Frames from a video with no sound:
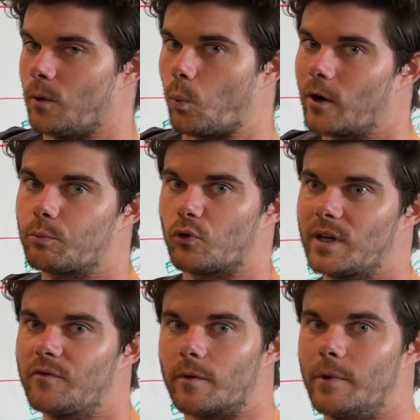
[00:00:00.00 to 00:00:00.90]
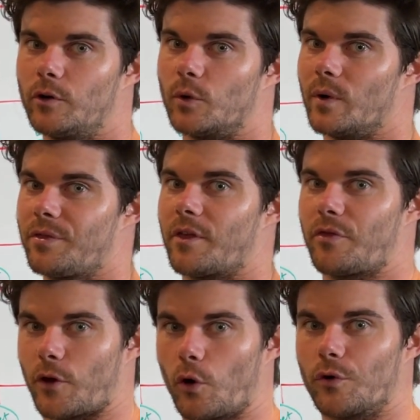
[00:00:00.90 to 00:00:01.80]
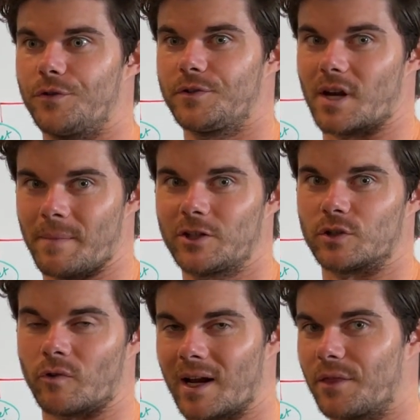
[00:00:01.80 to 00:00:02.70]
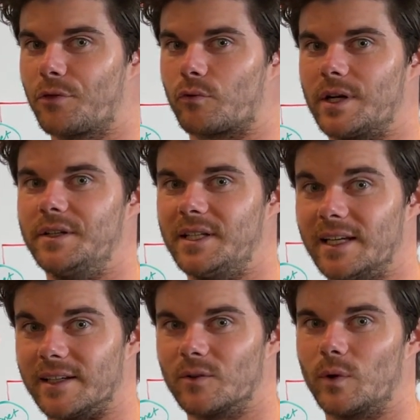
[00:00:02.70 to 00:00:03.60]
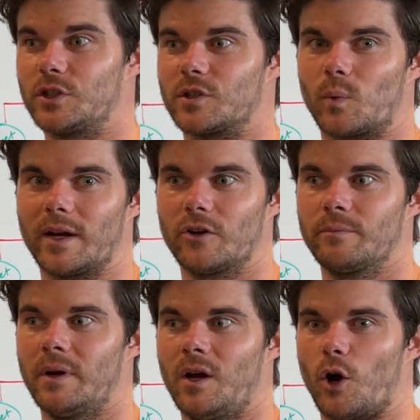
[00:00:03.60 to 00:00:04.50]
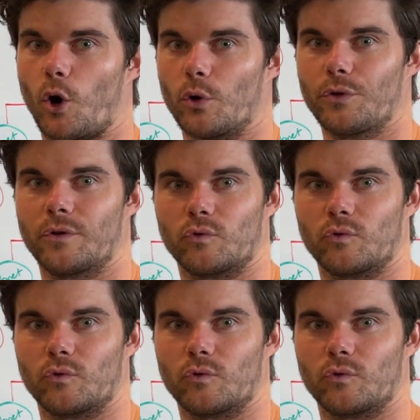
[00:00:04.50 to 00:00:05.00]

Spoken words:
we're pretty familiar with the third dimension, right? 3D, which is where Earth